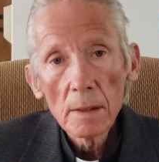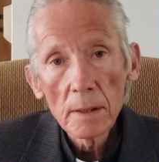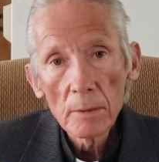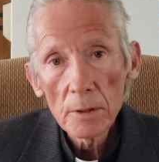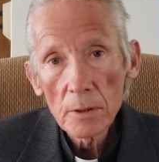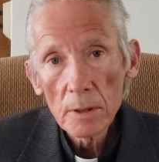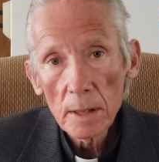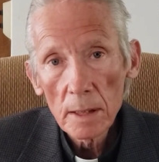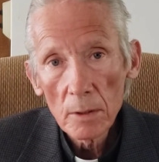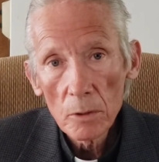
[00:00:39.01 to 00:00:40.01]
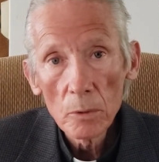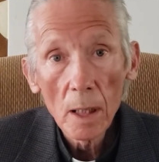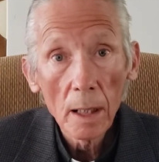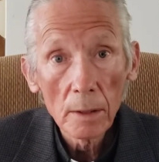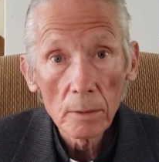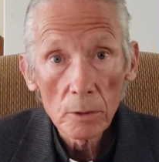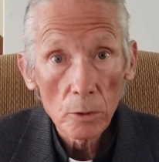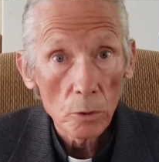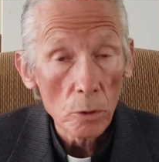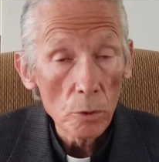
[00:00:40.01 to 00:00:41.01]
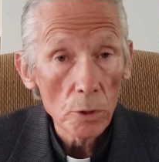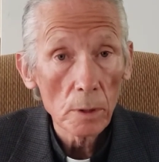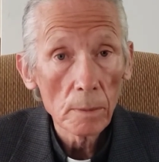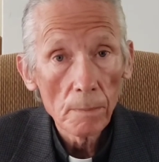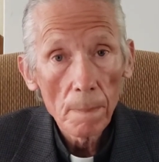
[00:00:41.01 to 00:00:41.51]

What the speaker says: there is indeed a new constitution